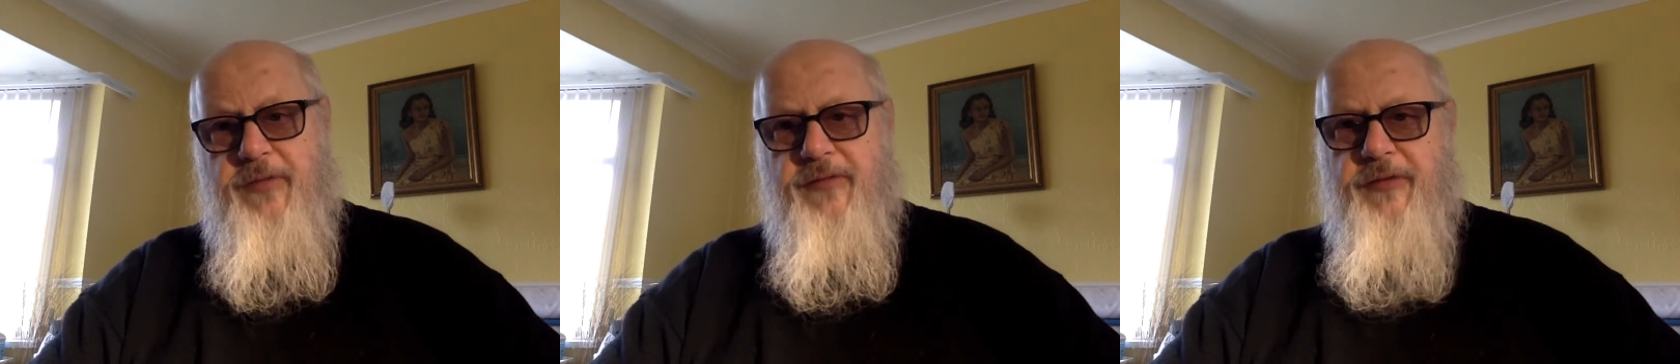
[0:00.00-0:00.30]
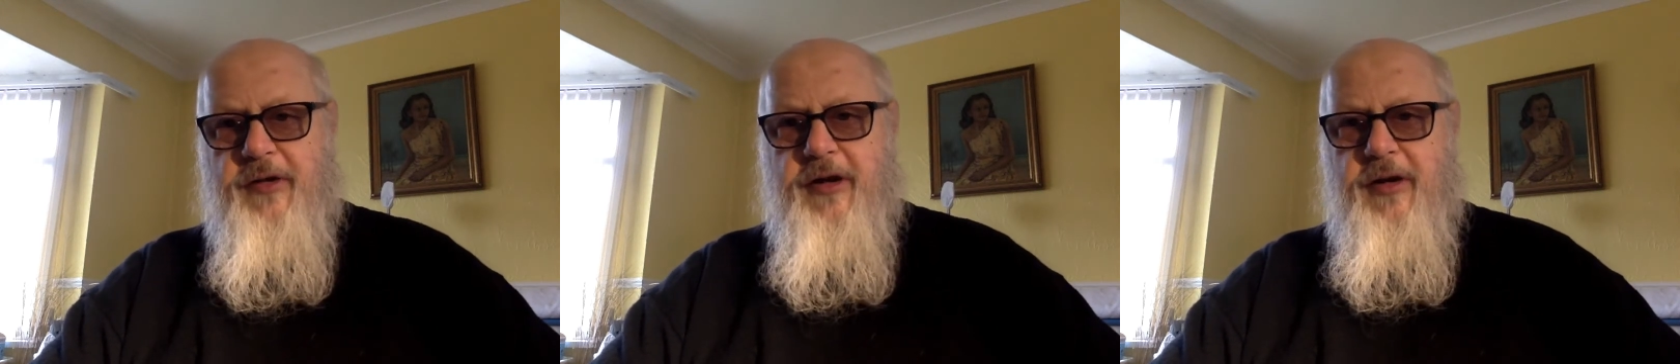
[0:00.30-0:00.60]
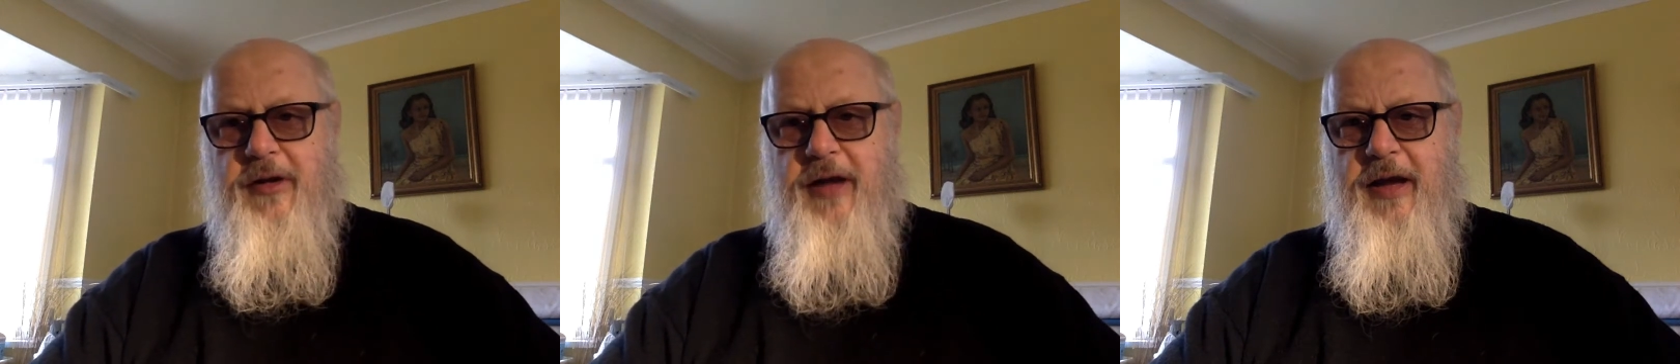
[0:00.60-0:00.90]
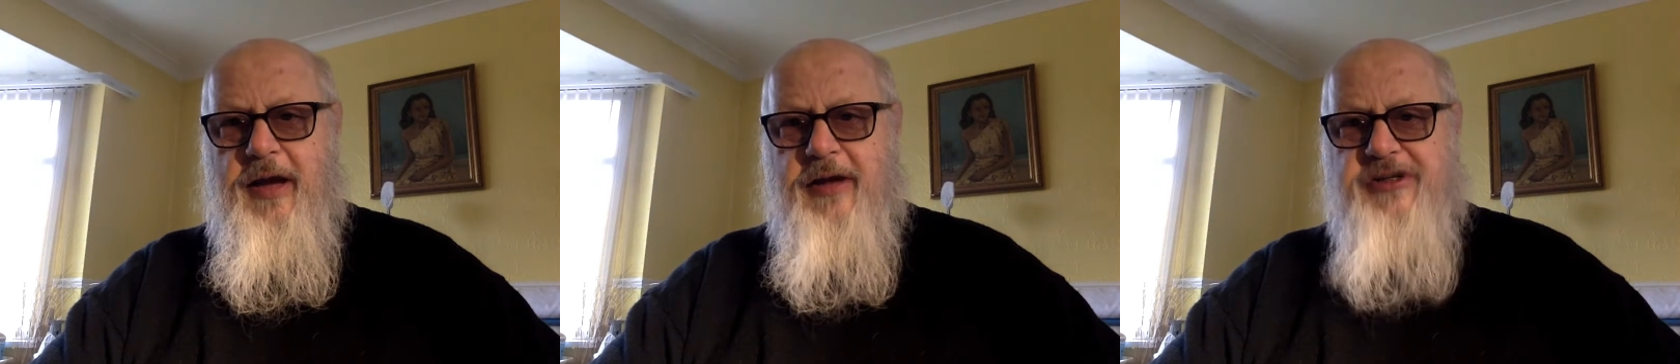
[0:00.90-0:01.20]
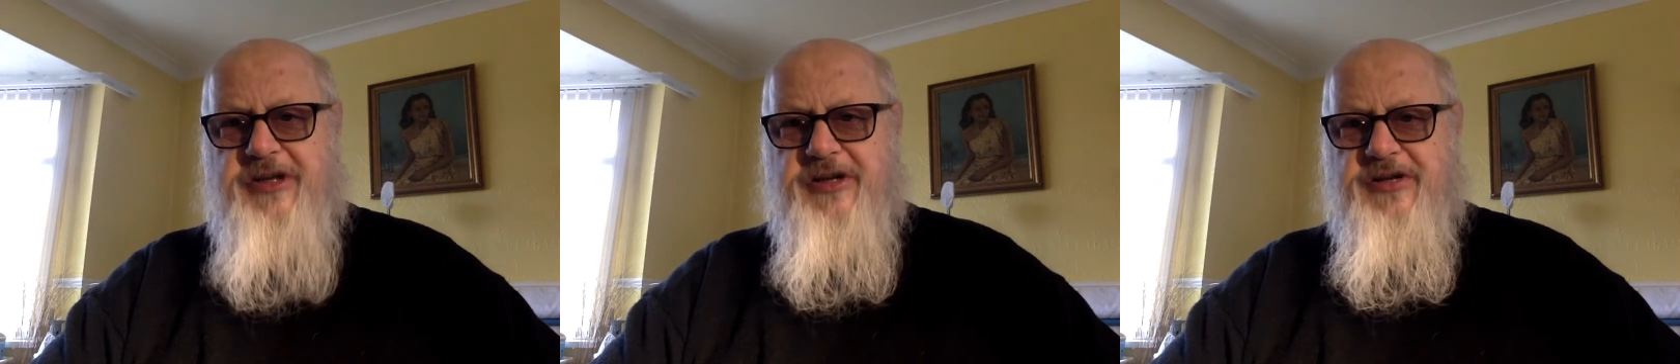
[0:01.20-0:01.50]
for a girl that
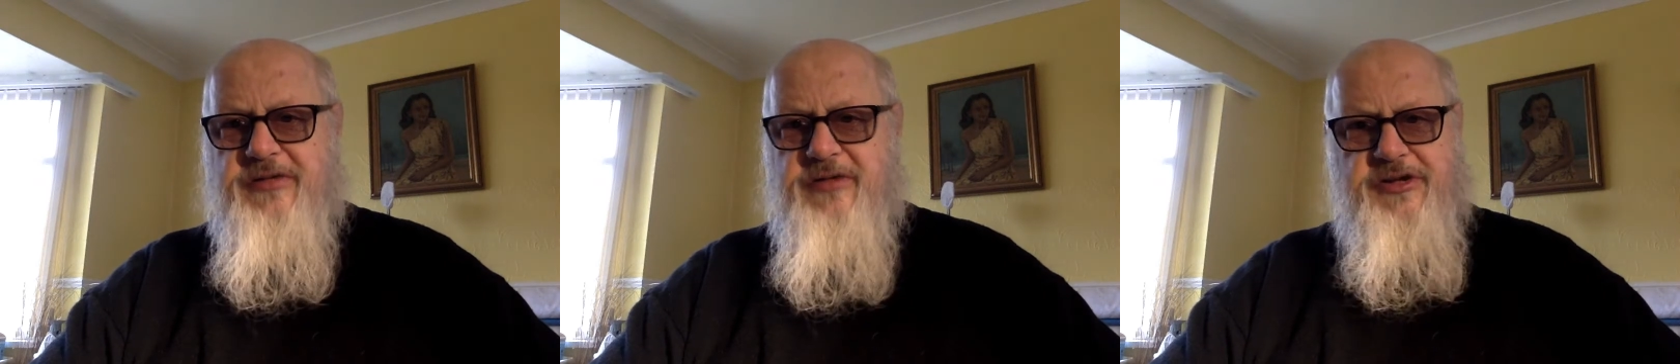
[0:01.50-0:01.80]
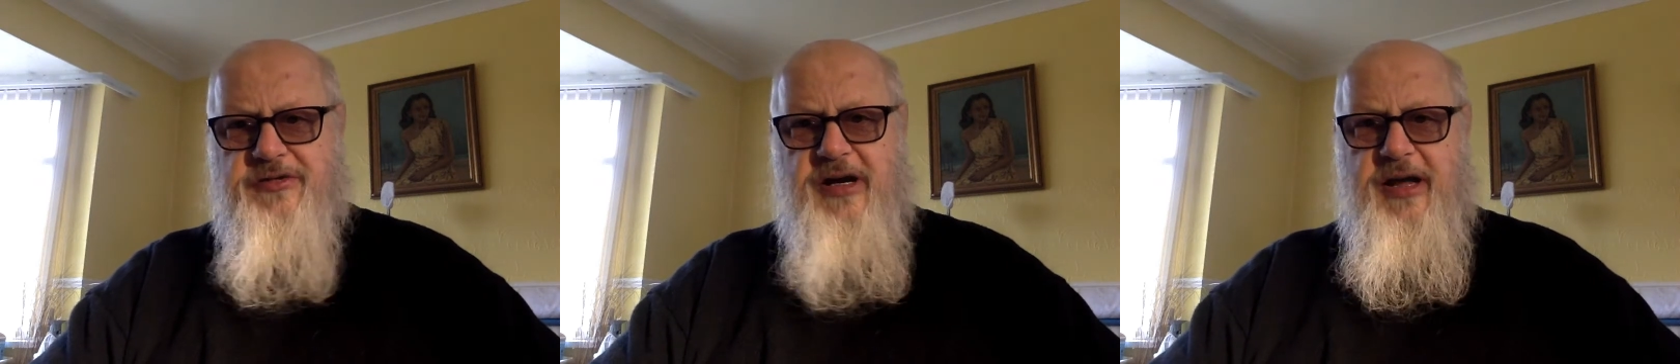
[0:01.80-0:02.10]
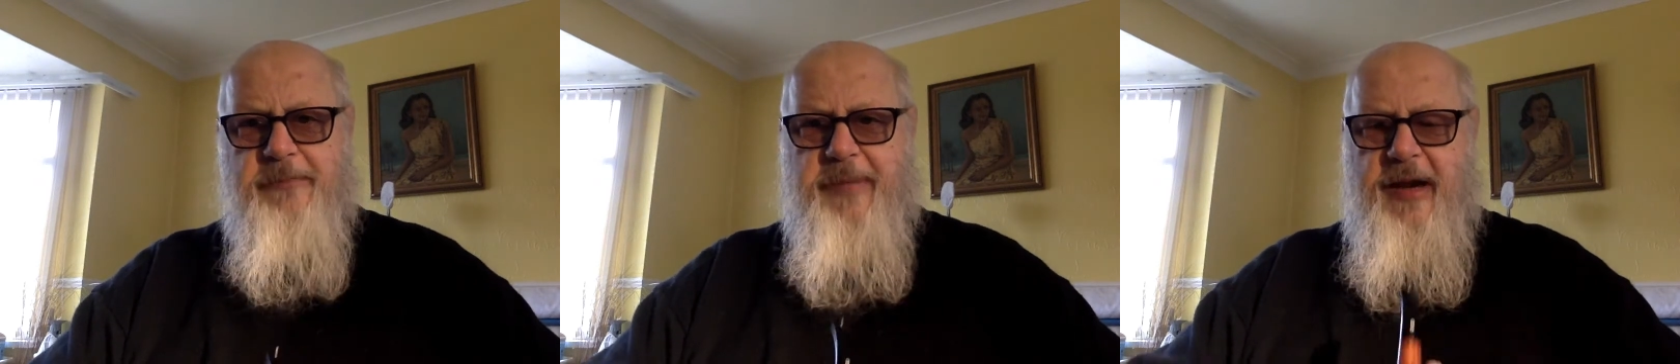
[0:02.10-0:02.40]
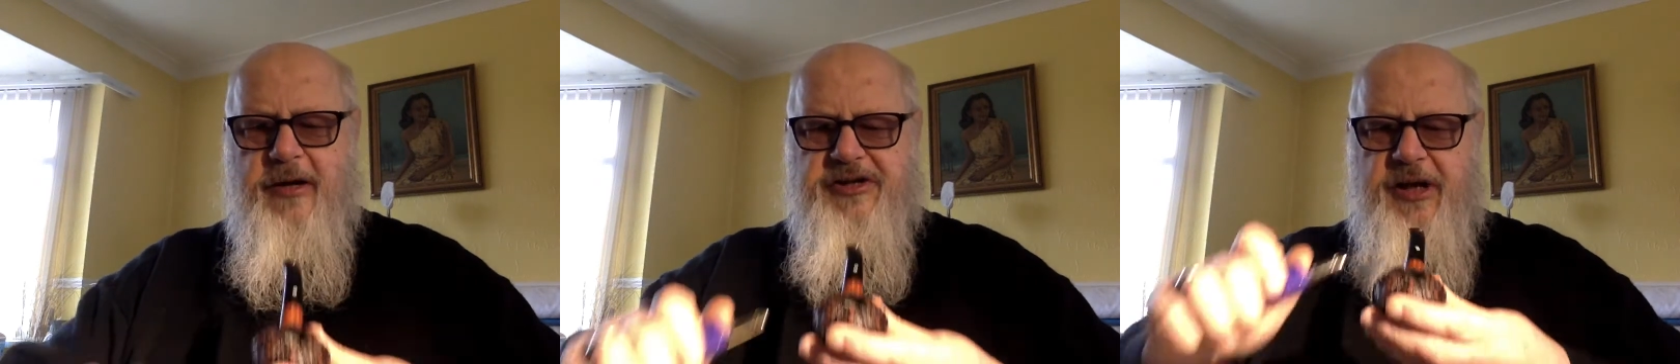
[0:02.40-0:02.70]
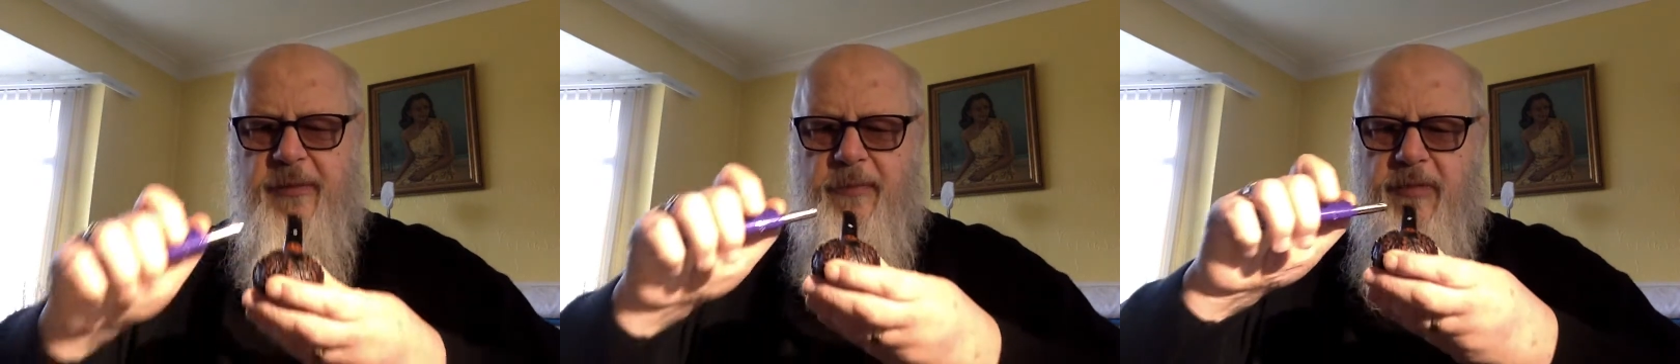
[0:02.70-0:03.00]
age, it's really embarrassing.